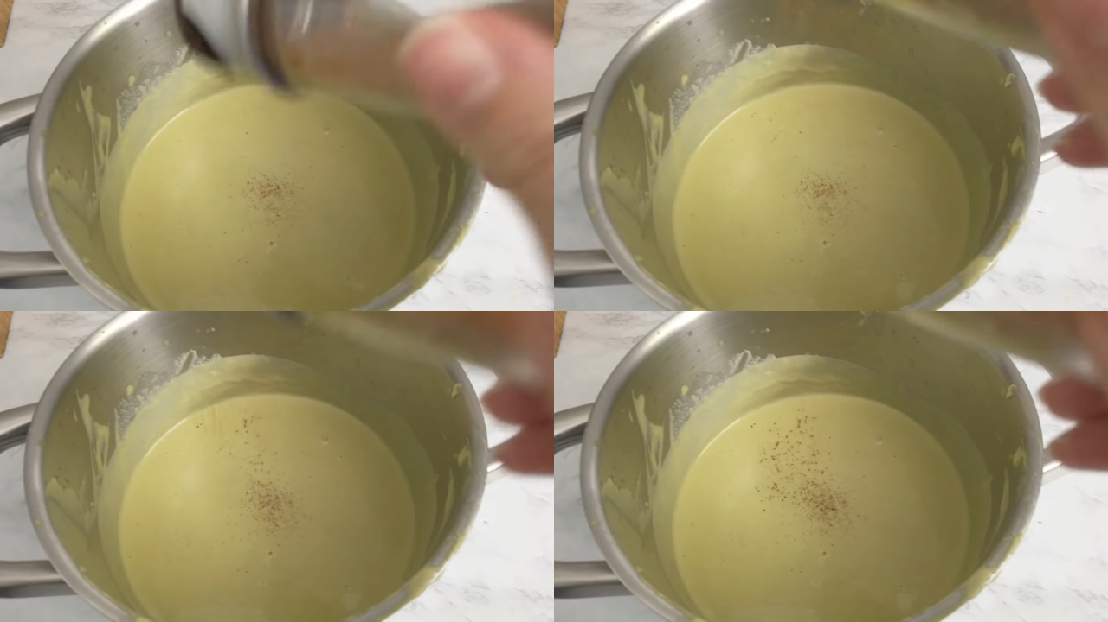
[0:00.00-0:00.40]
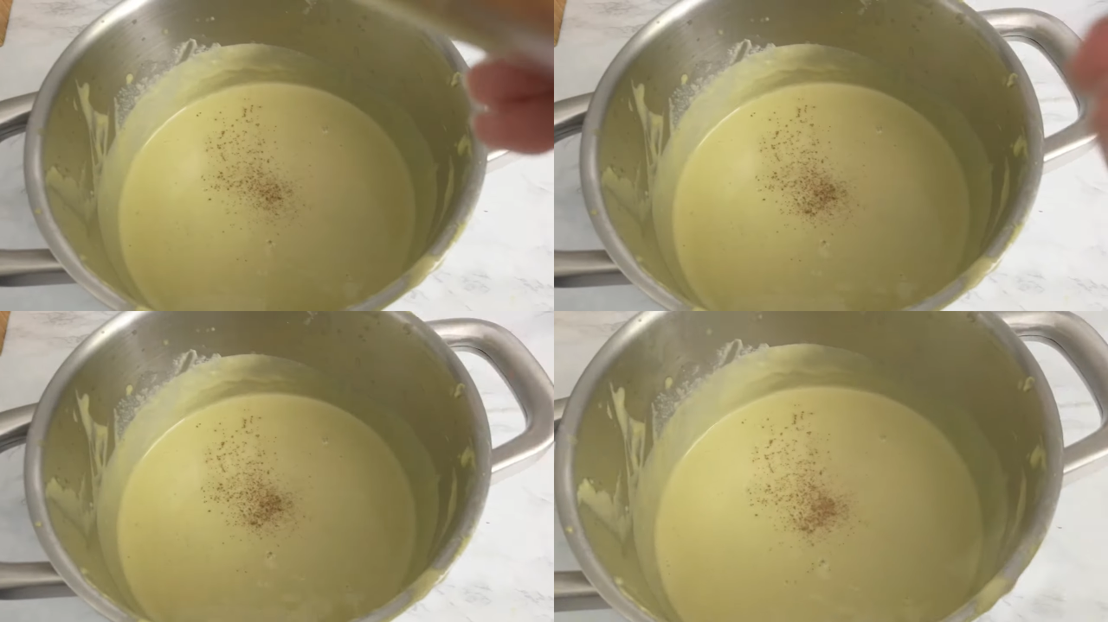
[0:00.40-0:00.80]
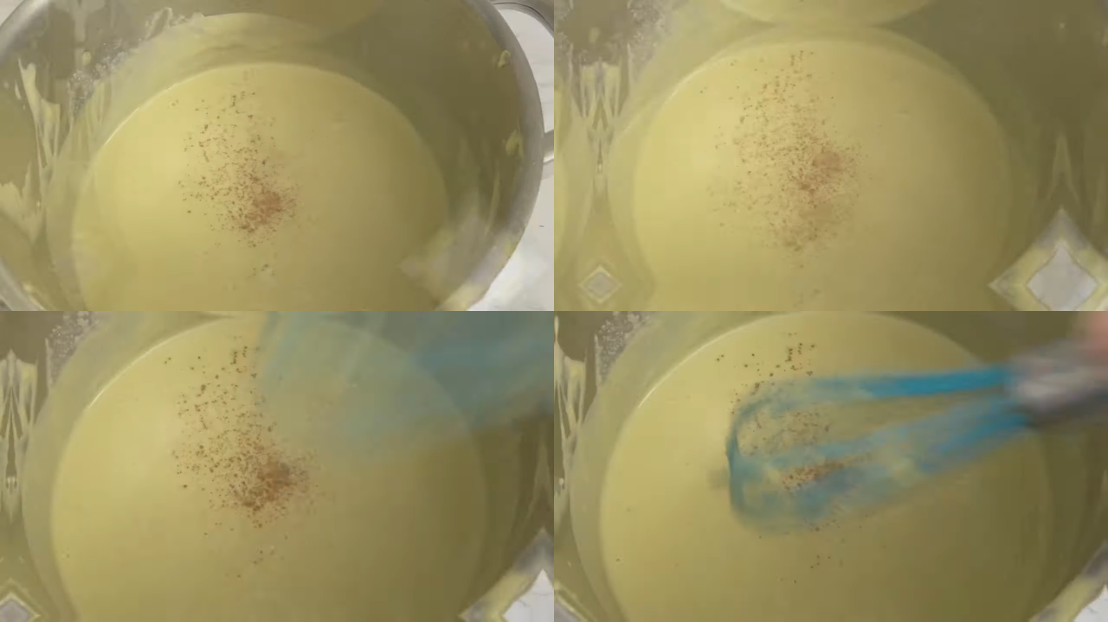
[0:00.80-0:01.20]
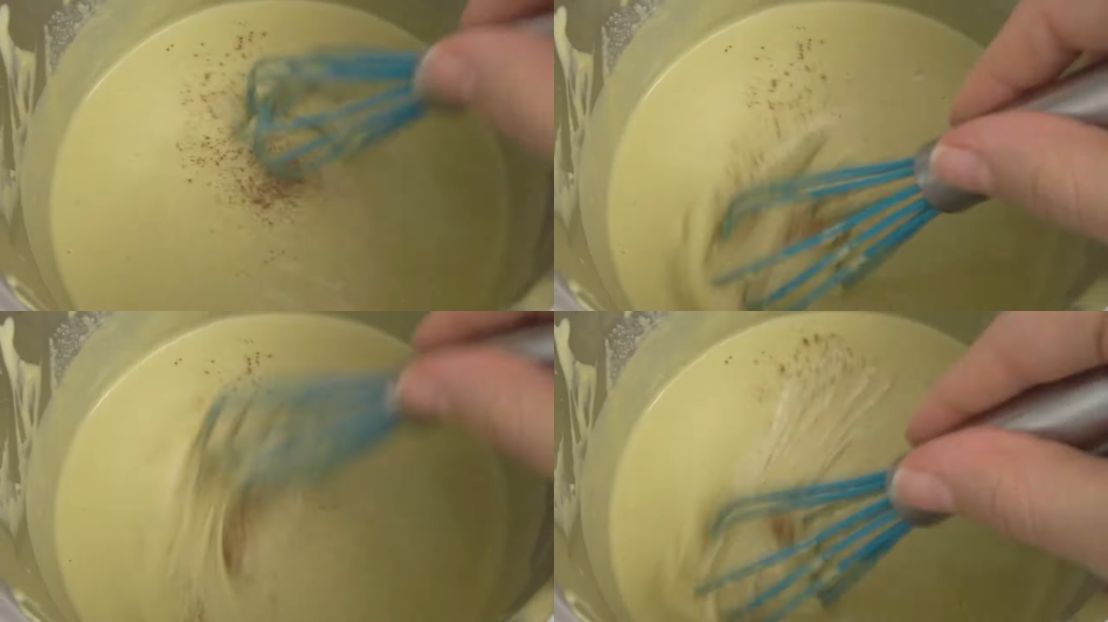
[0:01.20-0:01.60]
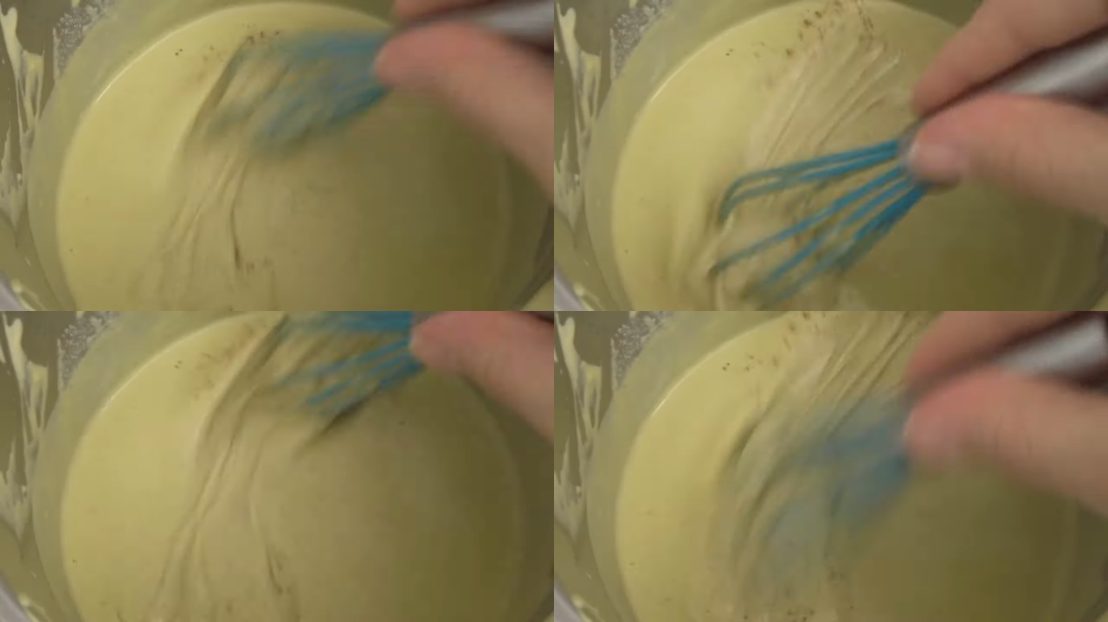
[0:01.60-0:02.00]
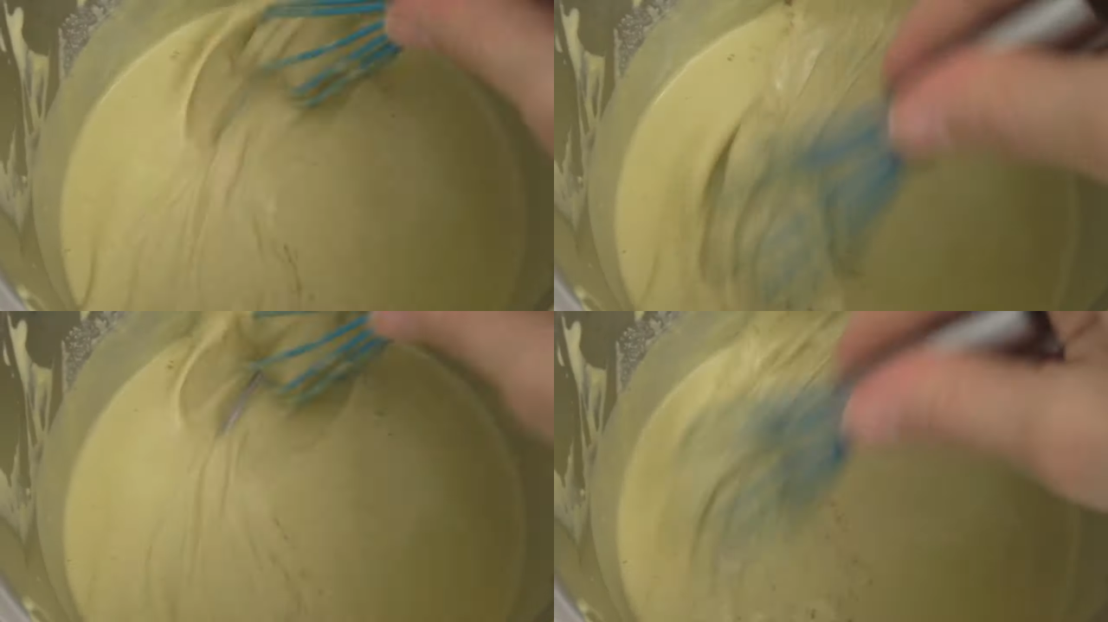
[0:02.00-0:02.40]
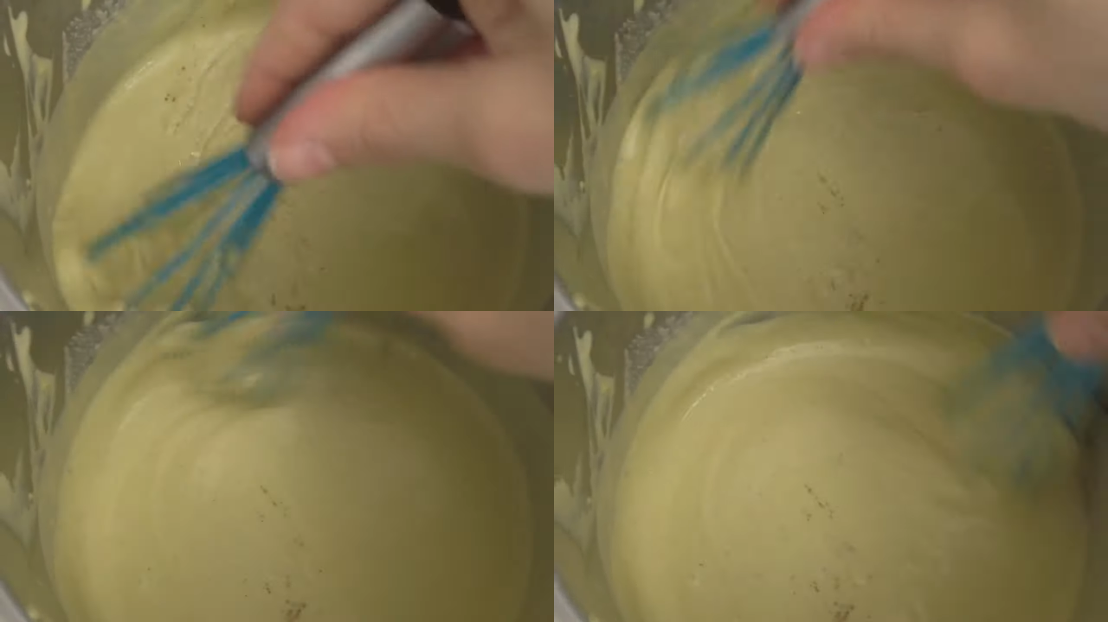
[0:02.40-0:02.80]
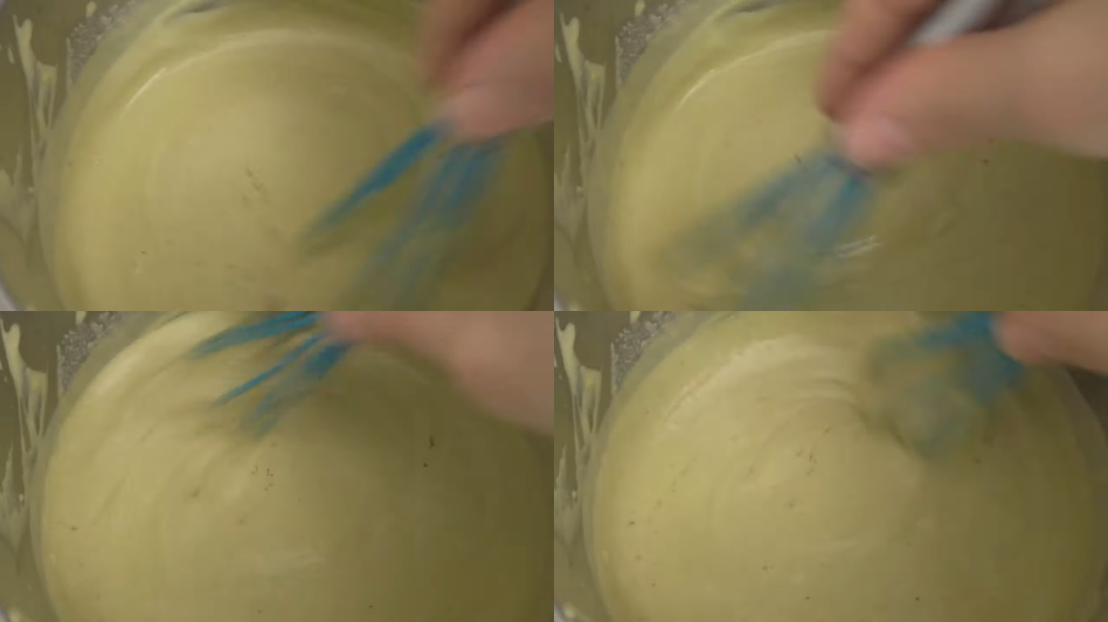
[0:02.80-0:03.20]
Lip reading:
(no speaker visible)